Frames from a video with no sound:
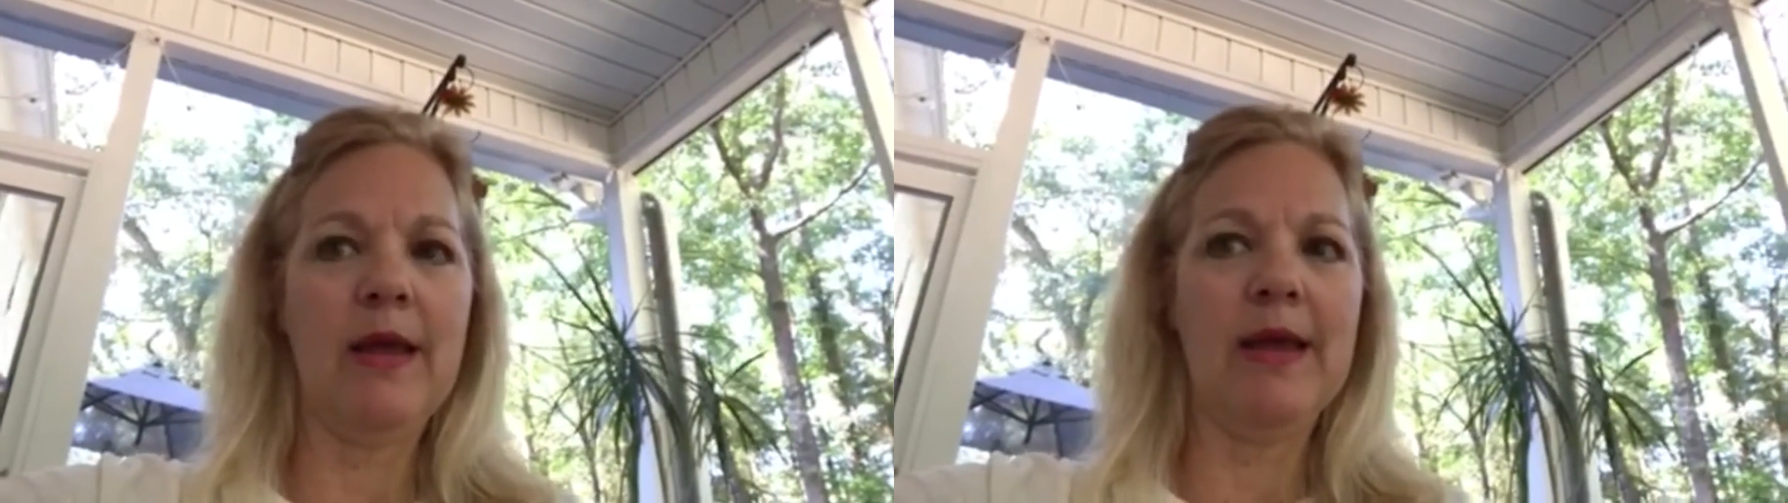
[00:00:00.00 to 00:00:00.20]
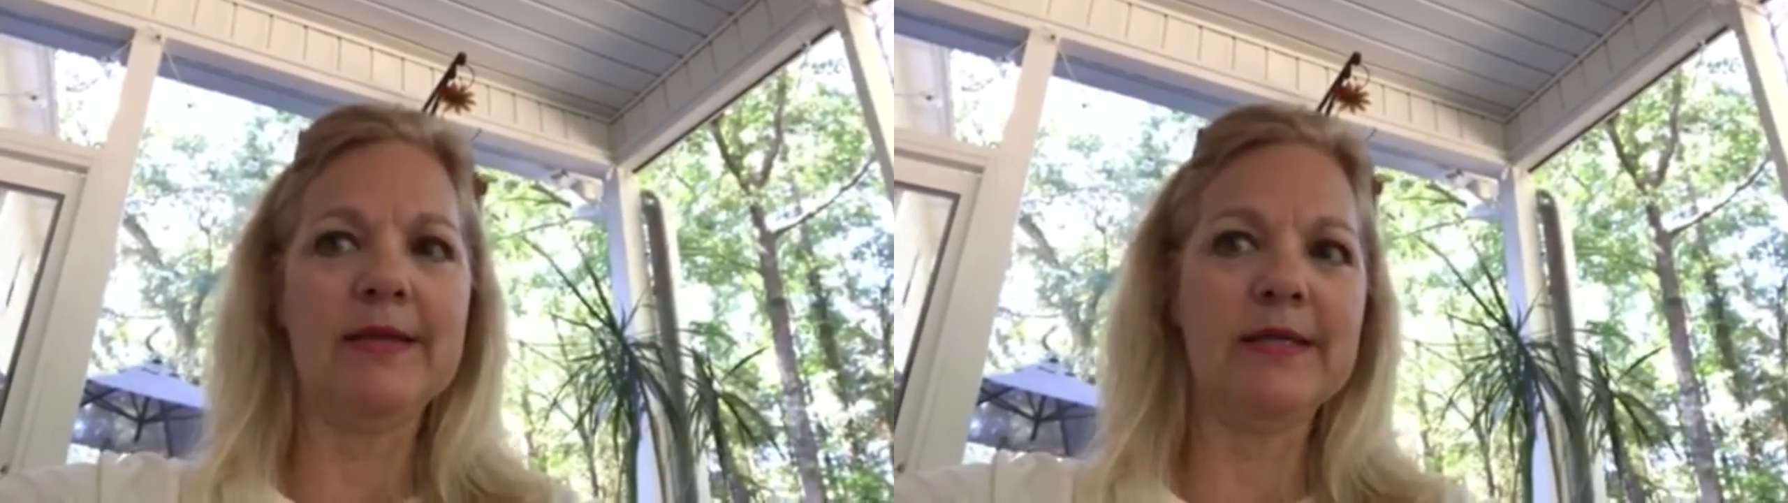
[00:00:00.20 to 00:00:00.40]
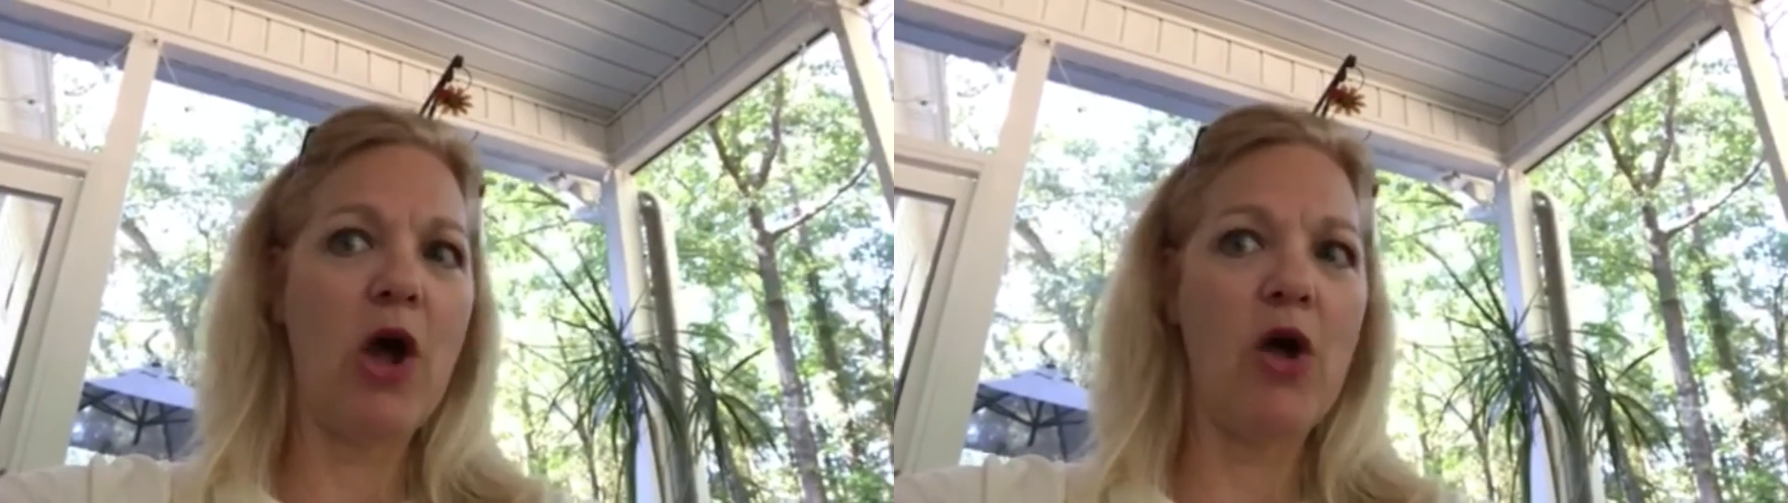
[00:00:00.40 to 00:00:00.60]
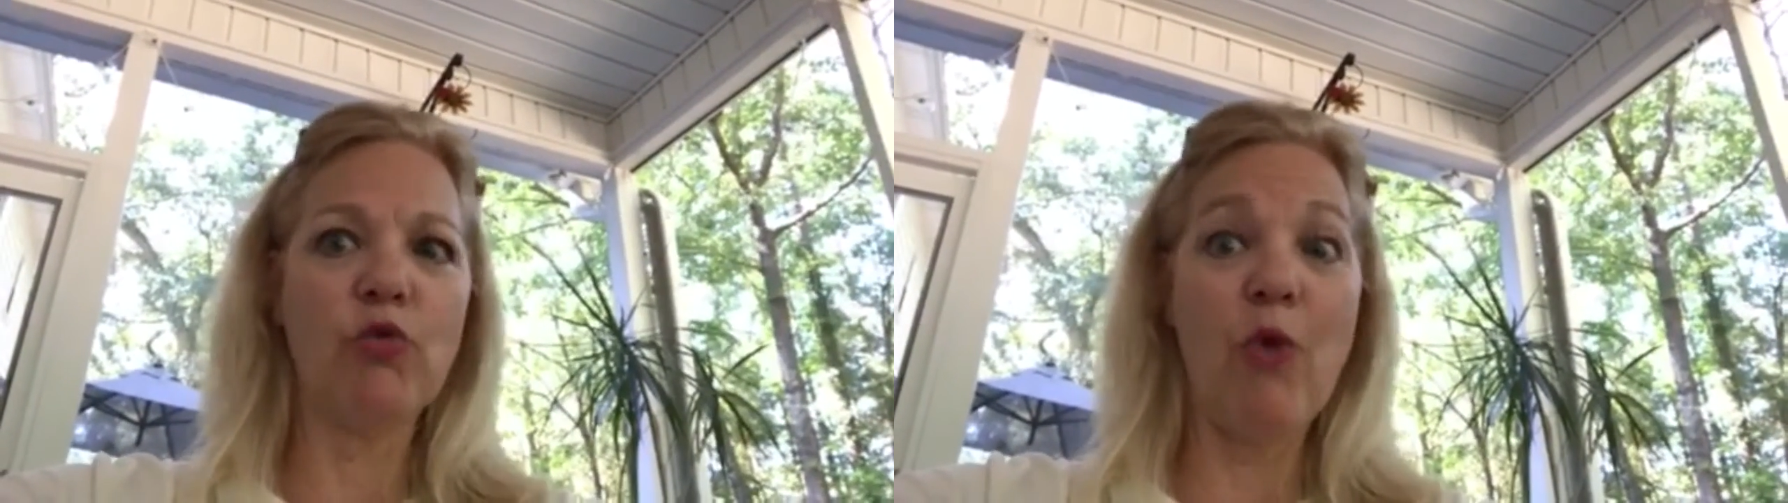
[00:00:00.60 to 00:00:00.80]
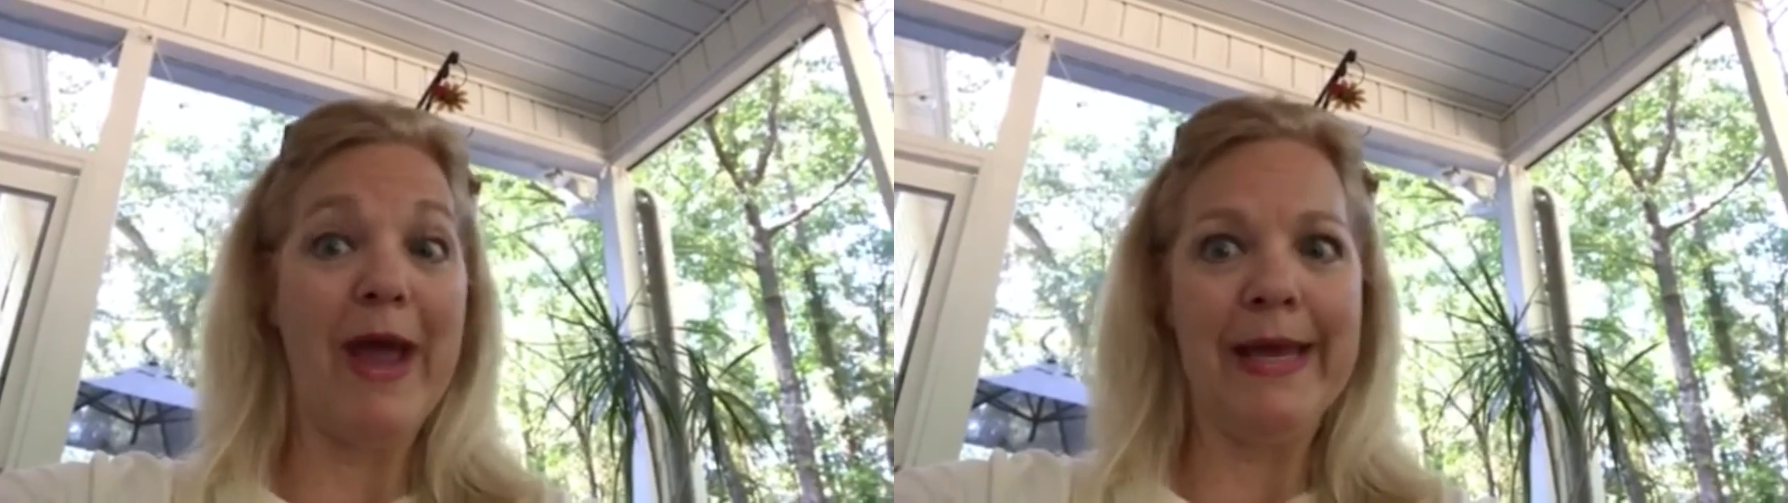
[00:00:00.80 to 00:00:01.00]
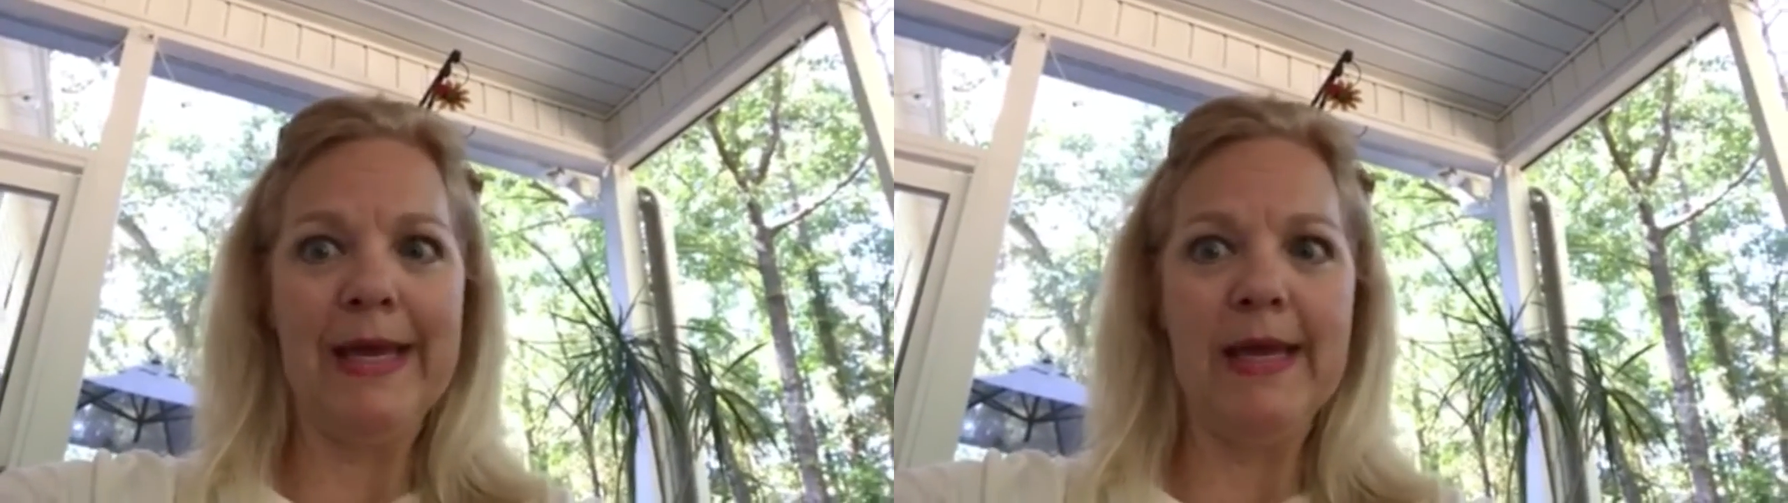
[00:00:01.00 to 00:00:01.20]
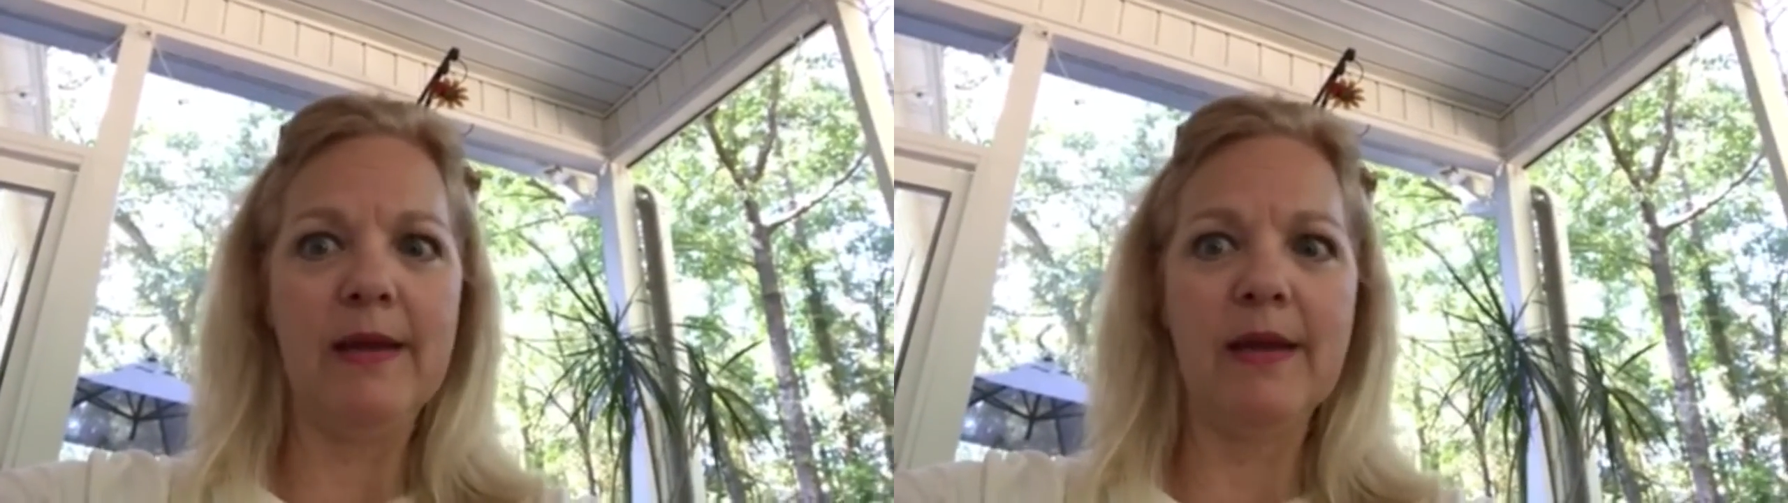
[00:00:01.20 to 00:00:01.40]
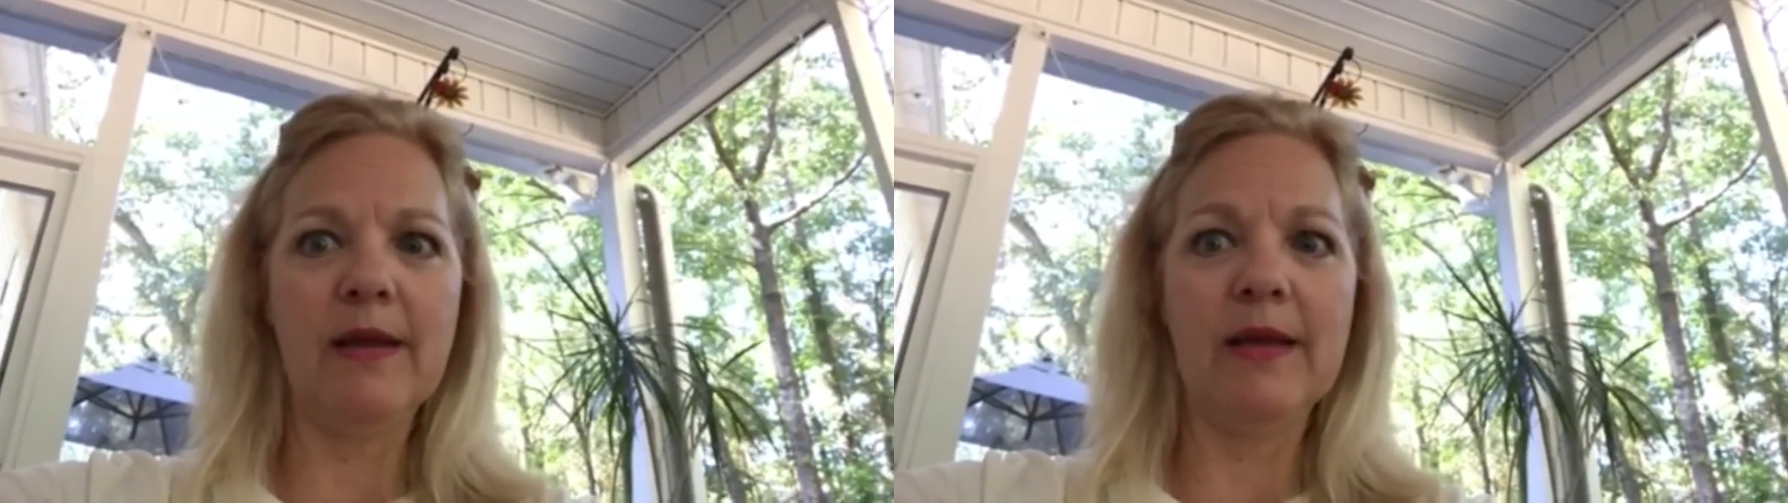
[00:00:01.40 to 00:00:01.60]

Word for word: it's not rain,